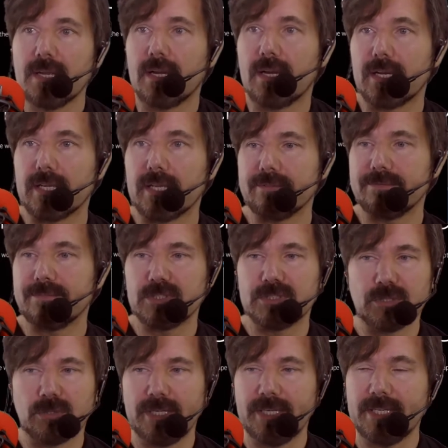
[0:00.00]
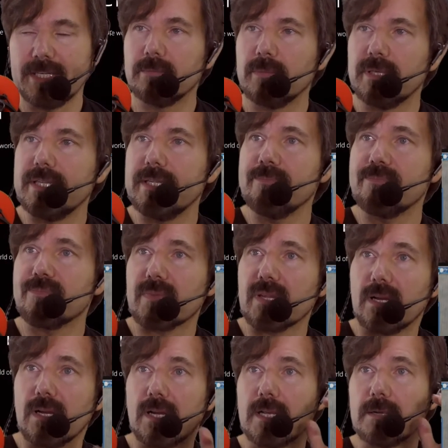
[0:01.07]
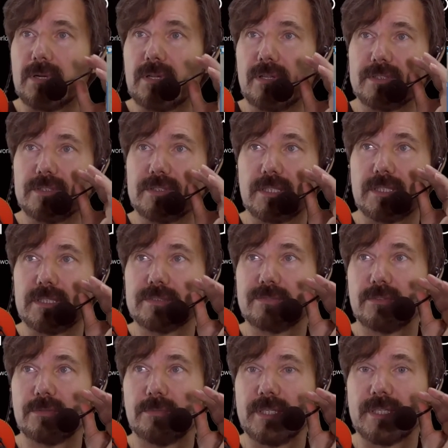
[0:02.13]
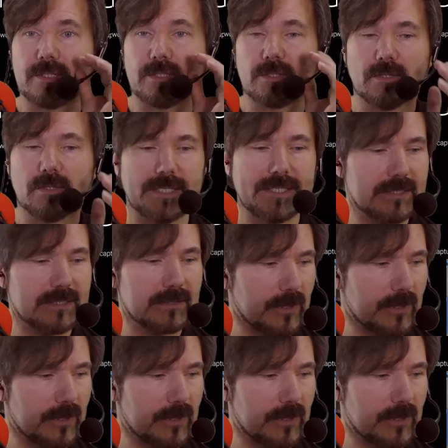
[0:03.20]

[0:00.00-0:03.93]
If you're joining me, I apologize for being a little late.